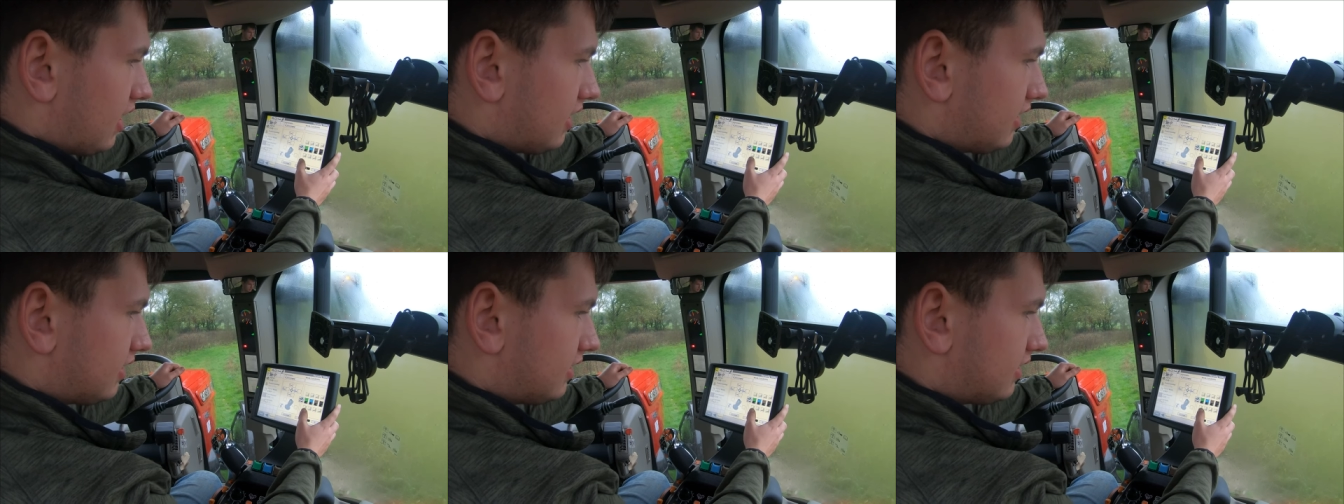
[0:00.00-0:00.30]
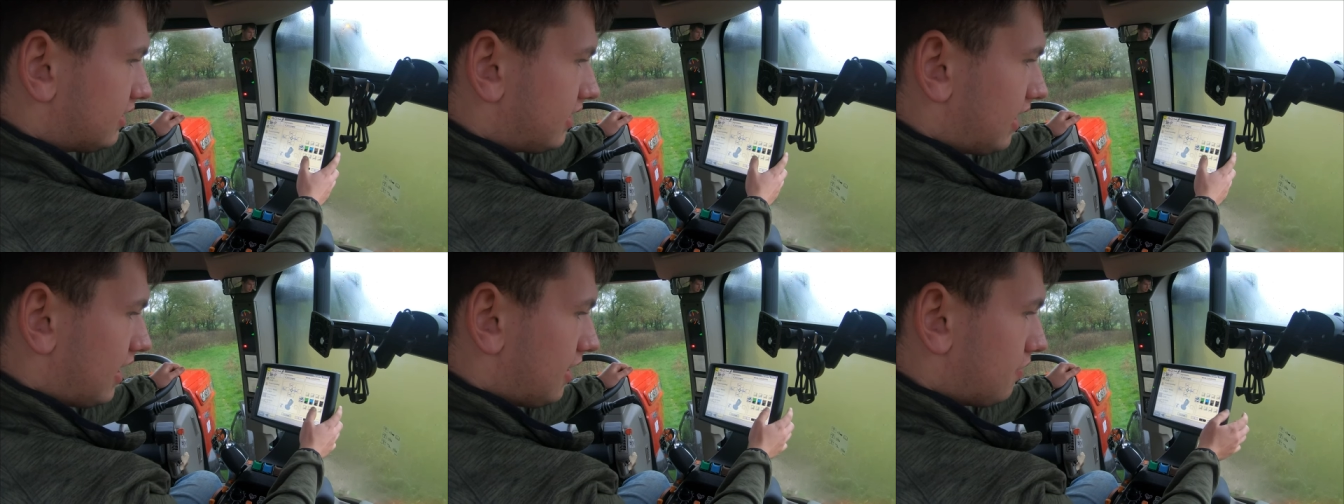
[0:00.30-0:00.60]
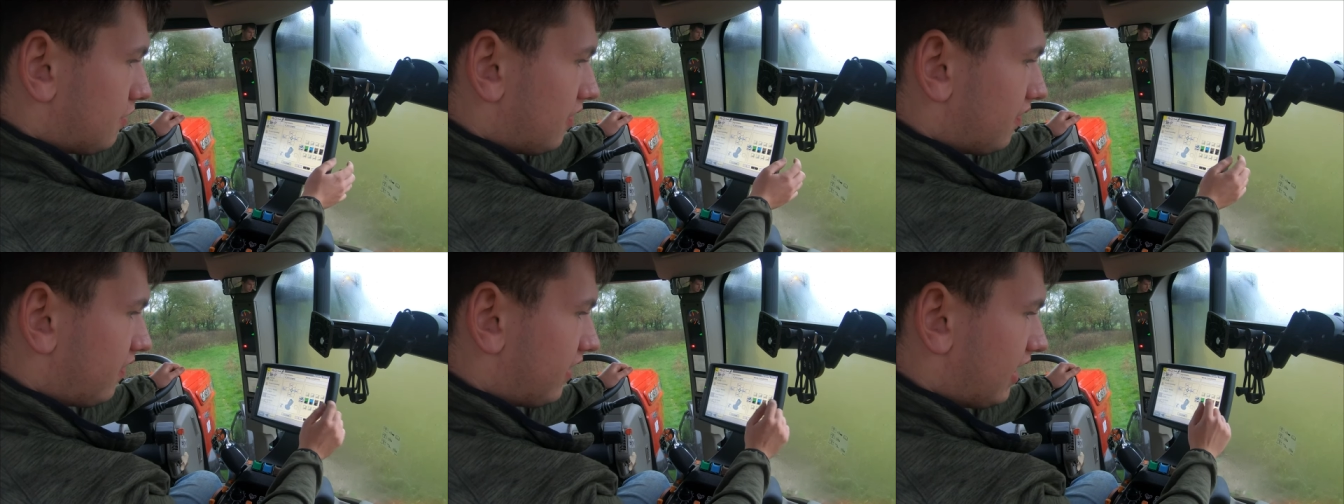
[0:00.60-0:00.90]

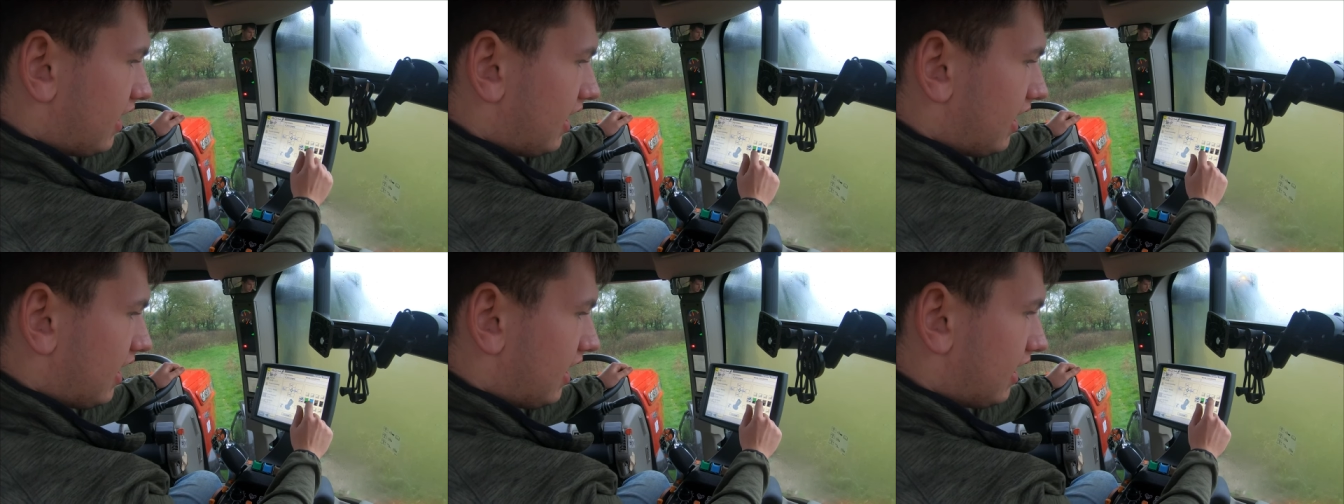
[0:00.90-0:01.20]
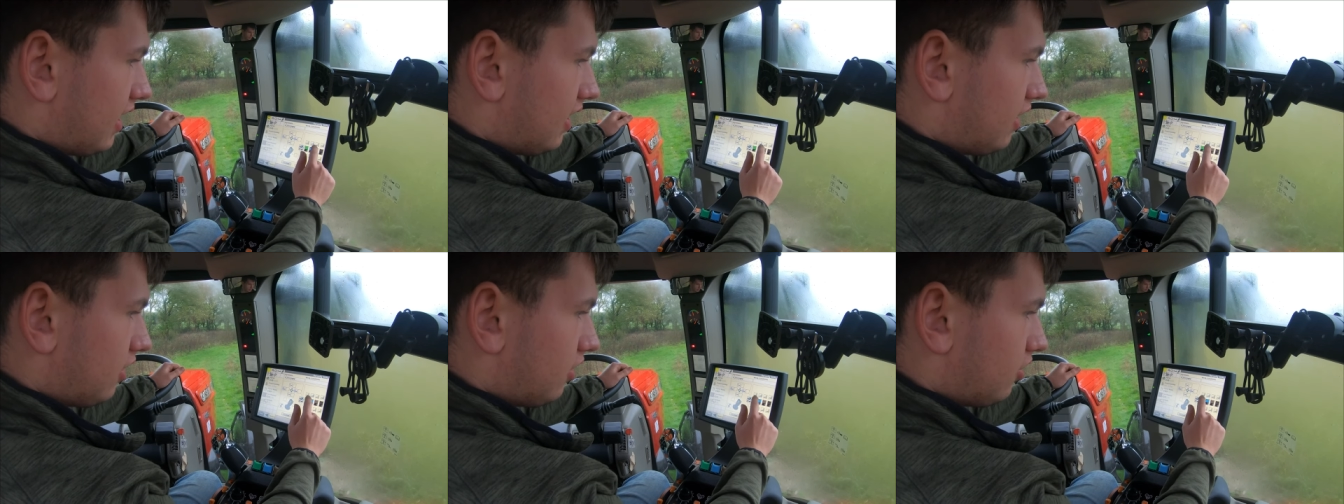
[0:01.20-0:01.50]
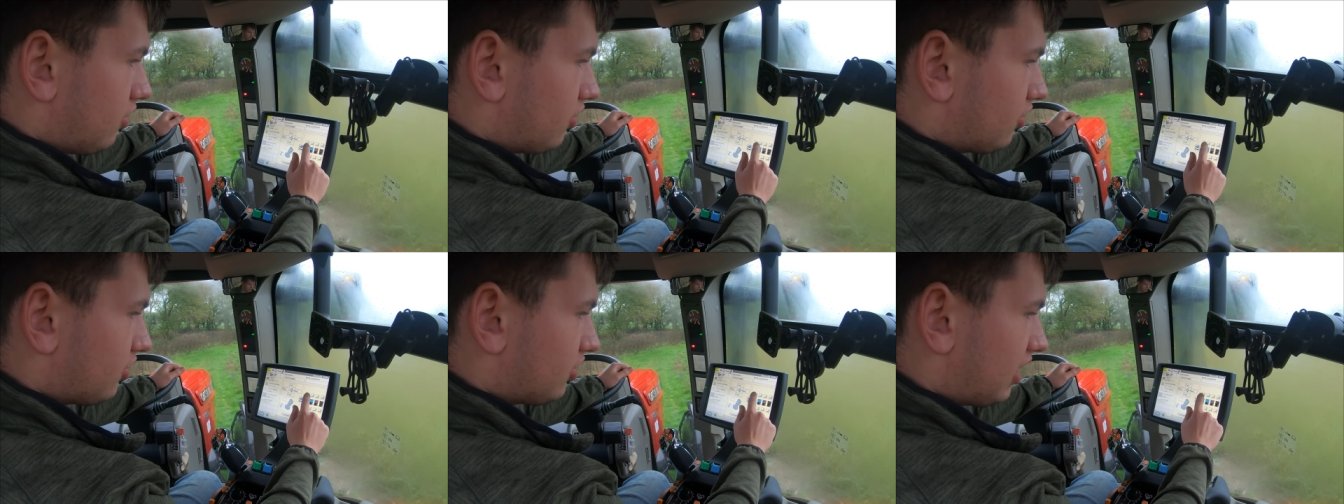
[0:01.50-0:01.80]
Same with here,
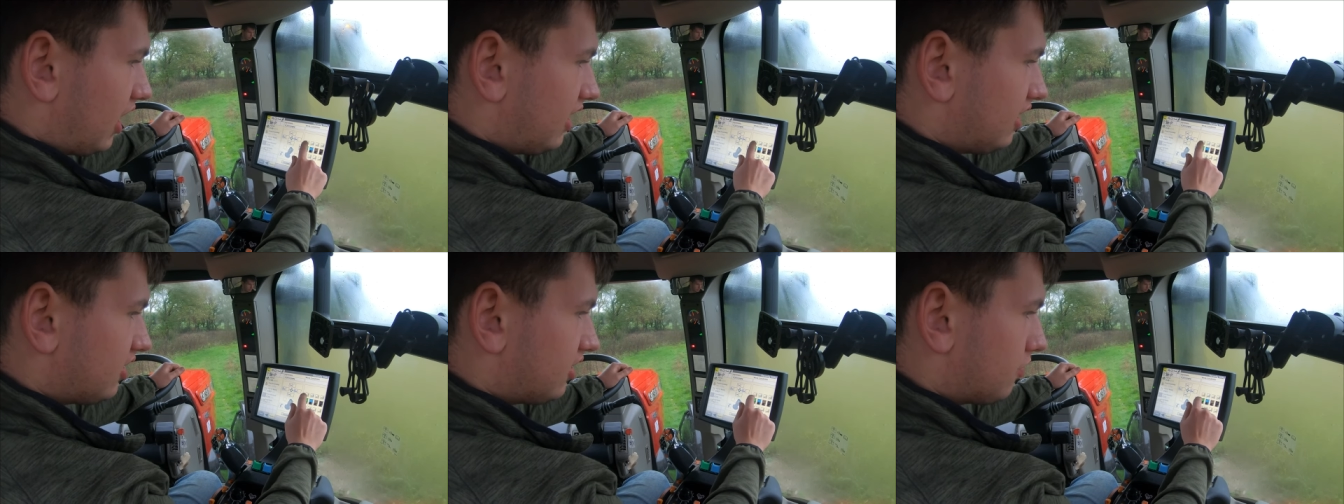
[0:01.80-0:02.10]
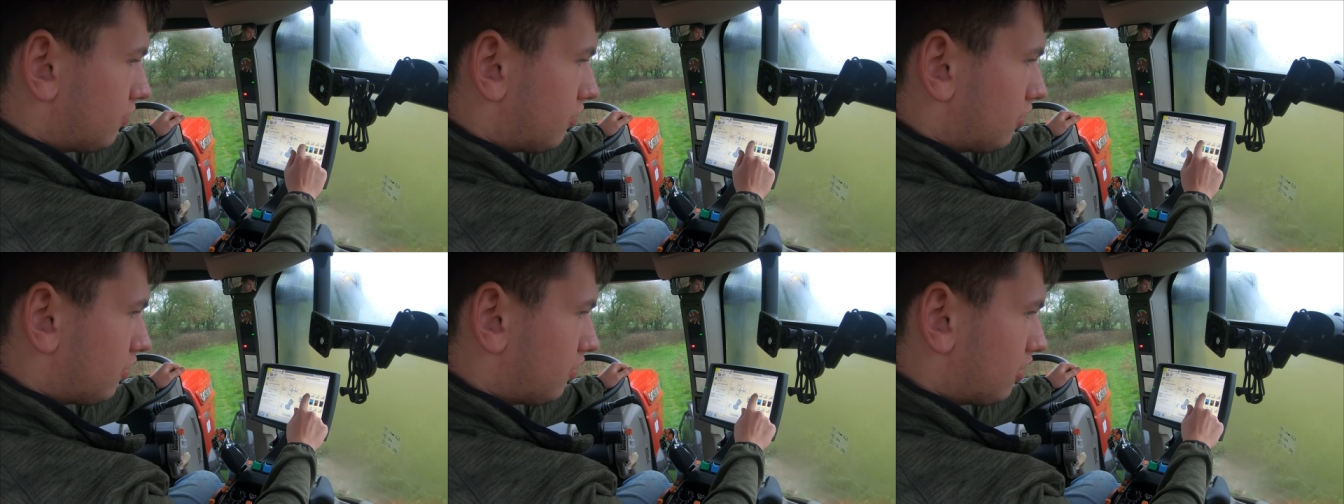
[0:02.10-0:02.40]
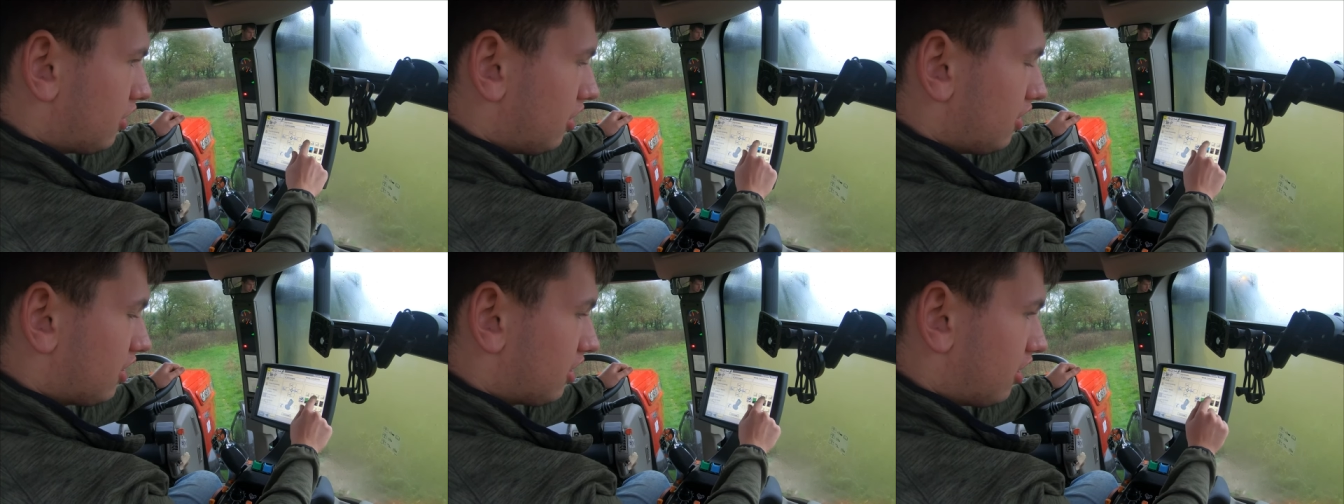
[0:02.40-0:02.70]
you can change them on,
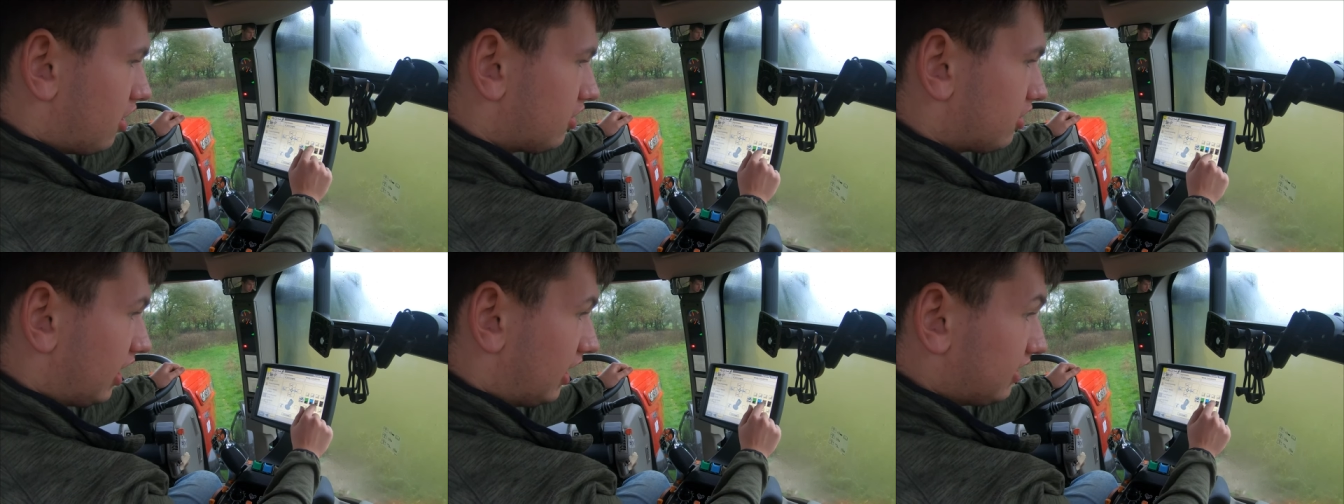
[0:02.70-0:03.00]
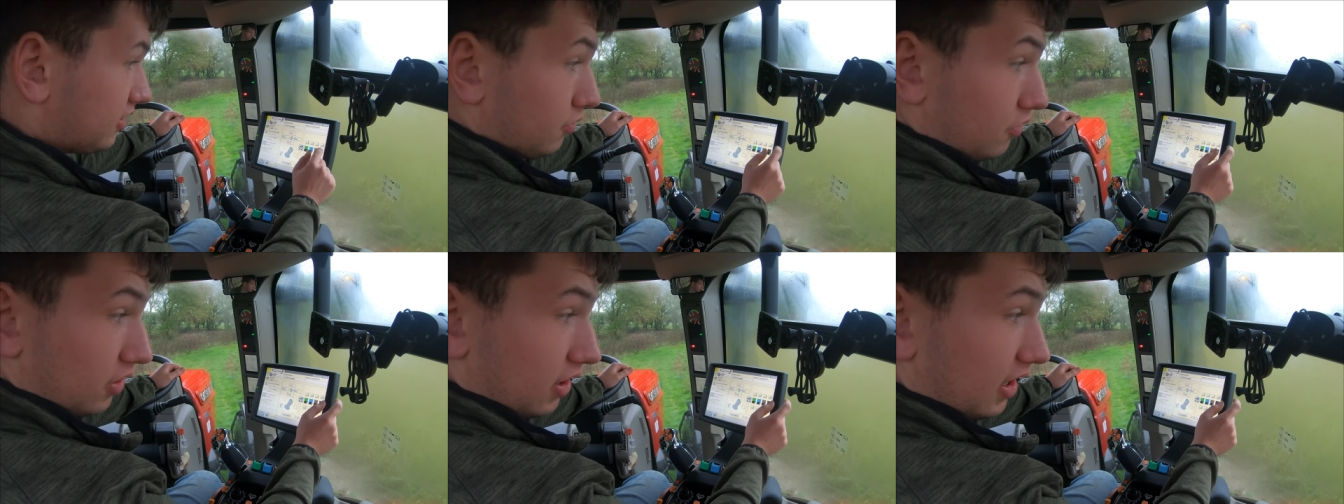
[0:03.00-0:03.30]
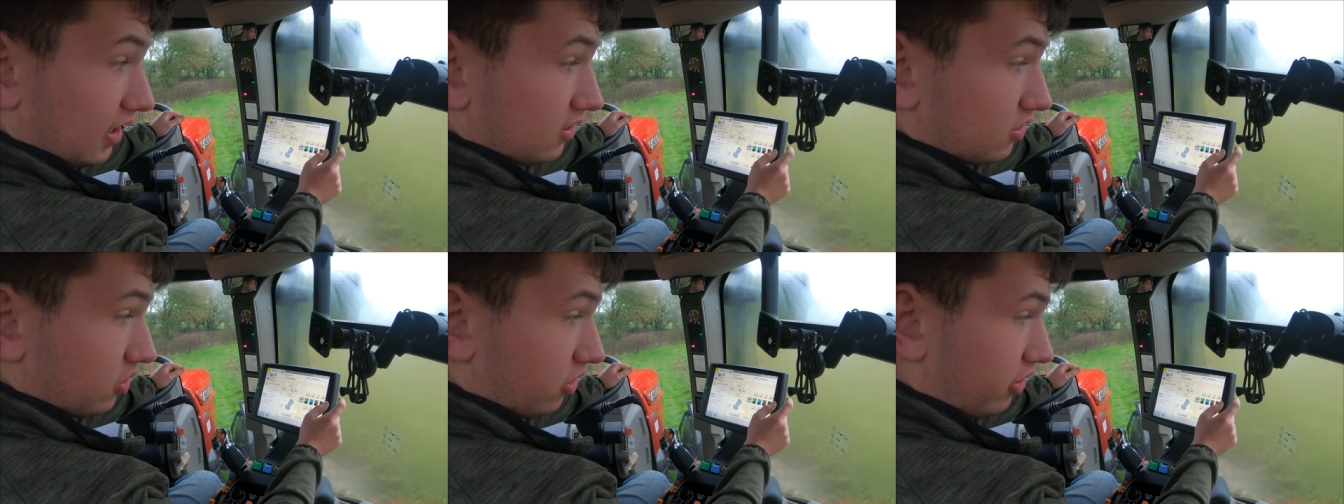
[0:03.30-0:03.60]
no you can't change them on
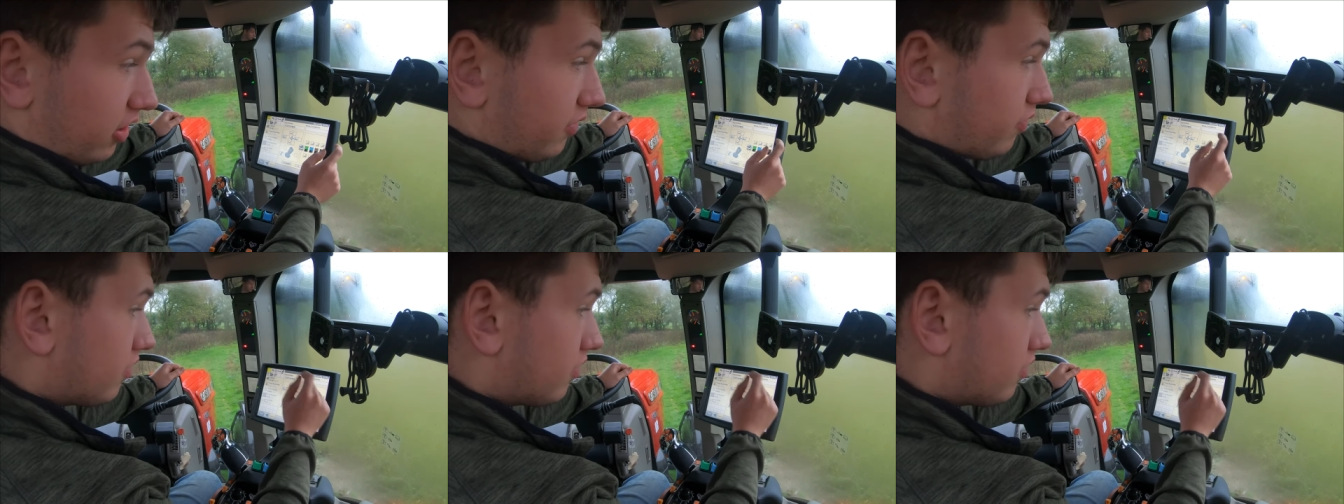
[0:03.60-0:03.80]
there, sorry.